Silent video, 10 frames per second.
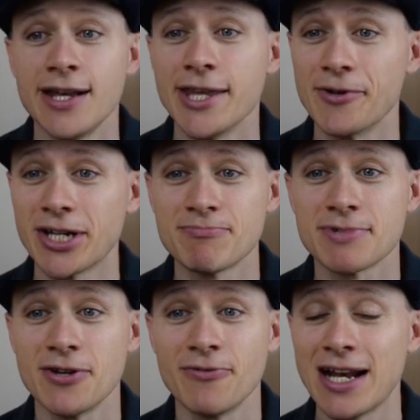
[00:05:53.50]
There we go,
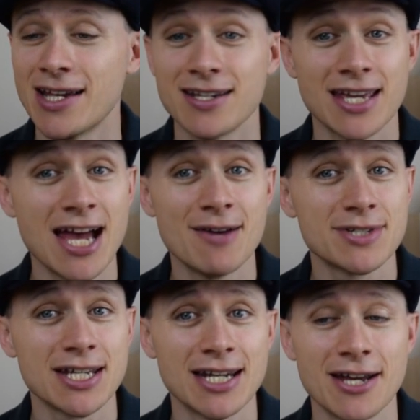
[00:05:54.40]
so rallying a camp,
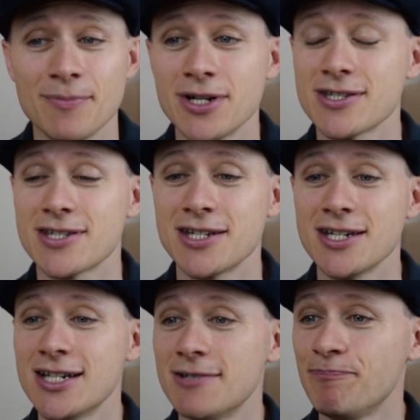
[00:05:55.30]
taking out a
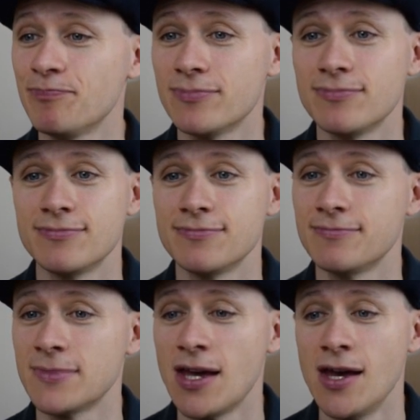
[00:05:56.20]
monster.
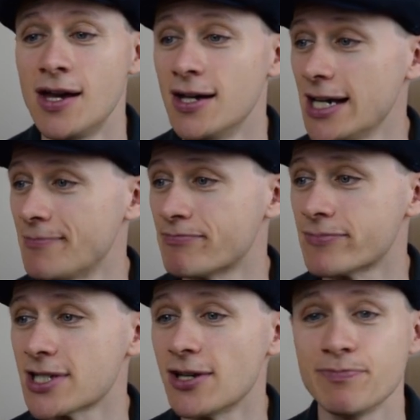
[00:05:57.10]
Yeah,
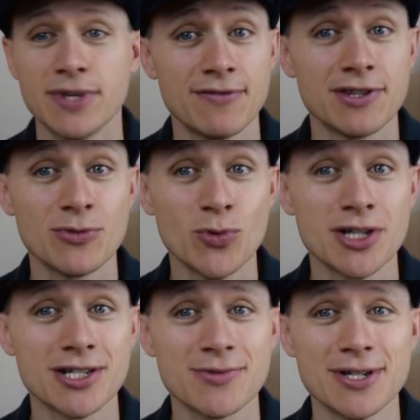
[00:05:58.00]
so everything
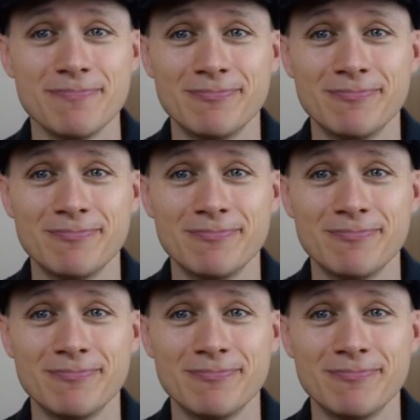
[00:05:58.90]
working sweet.